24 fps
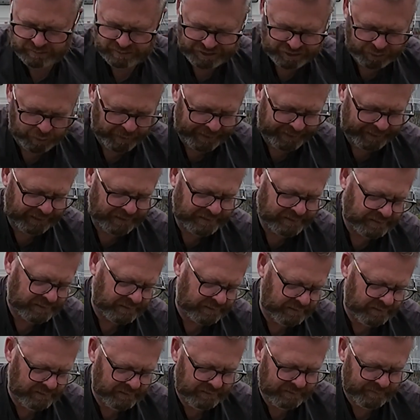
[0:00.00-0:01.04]

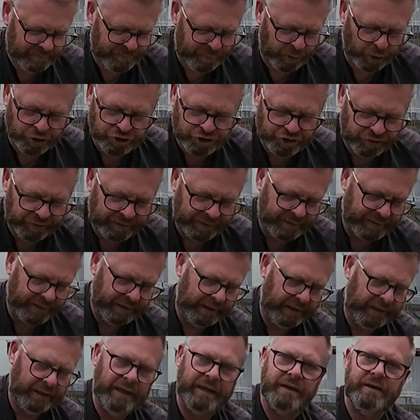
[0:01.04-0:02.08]
twigs puncturing
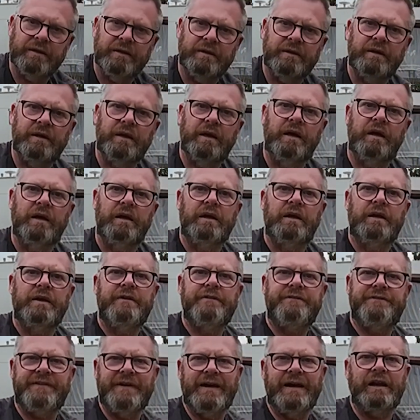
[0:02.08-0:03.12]
the
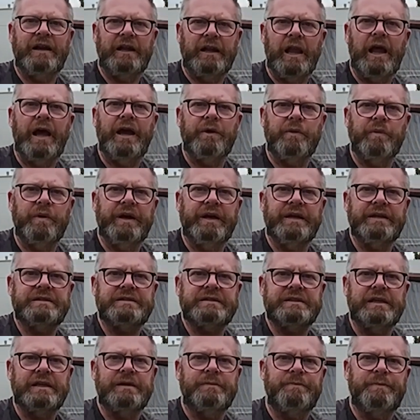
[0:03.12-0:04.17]
fairly lightweight
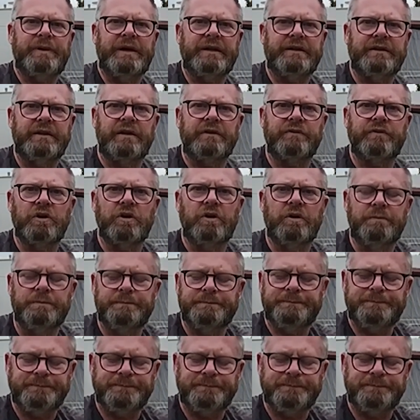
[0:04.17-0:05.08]
sleep pad that I've got.